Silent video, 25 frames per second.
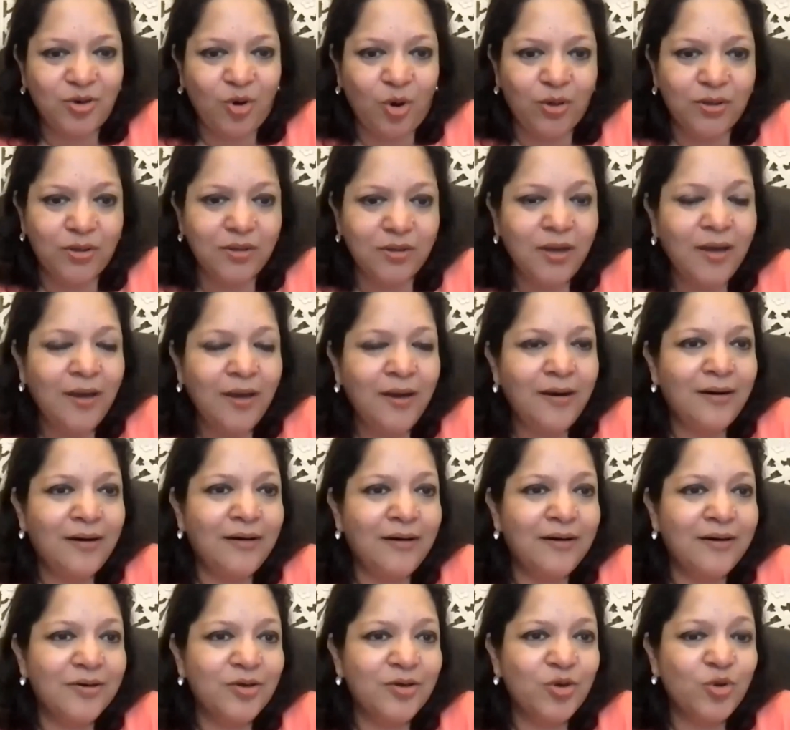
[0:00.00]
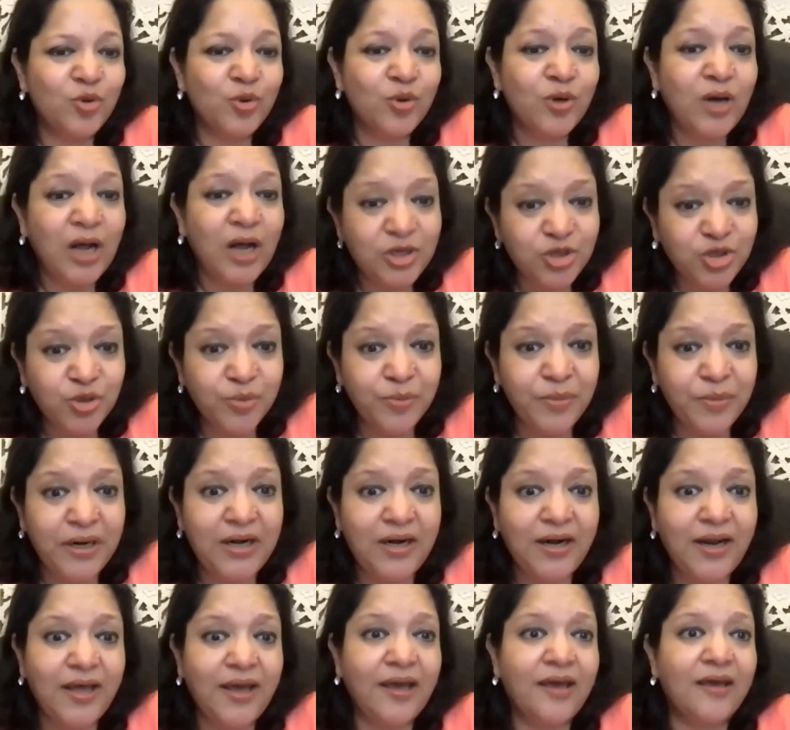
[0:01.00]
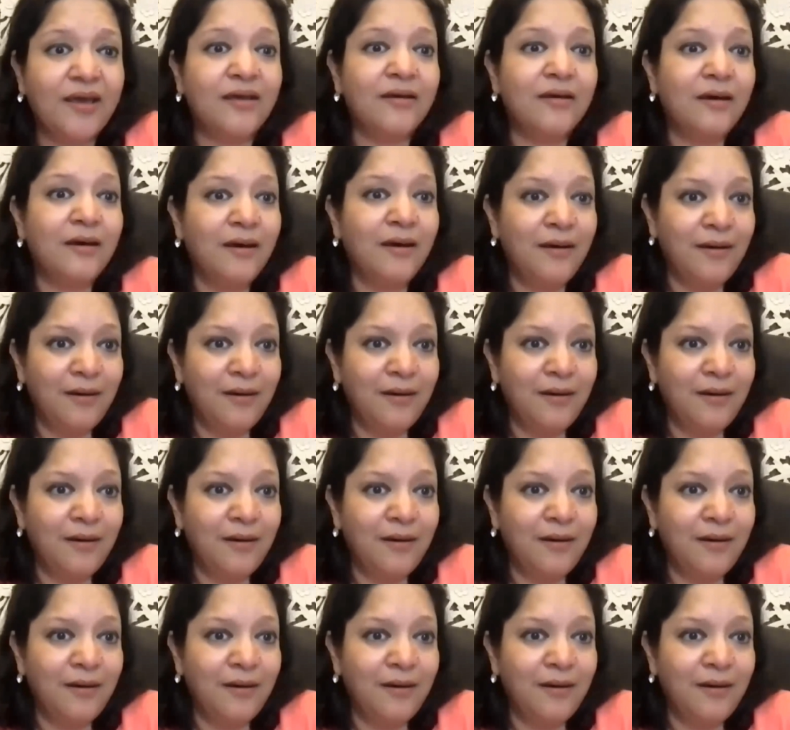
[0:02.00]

on, culture building.